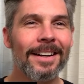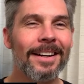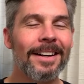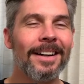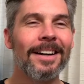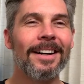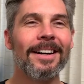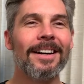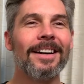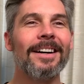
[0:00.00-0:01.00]

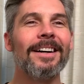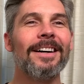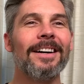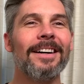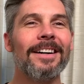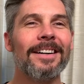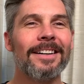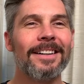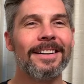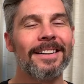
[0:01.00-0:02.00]

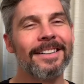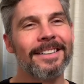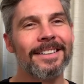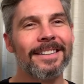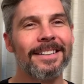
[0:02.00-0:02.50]
[no speech]